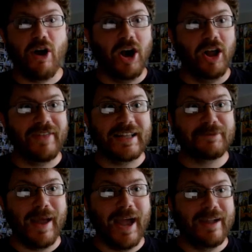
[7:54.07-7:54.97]
all of that's
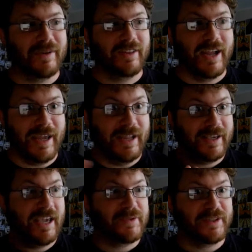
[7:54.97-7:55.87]
bad but like it
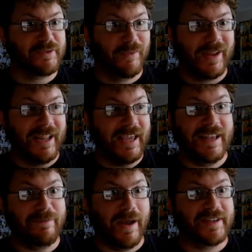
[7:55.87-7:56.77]
keeps us from getting
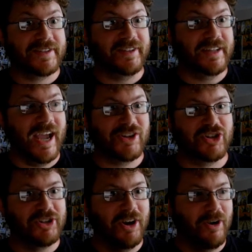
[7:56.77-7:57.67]
eaten by
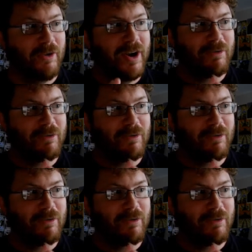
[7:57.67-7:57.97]
slaanesh so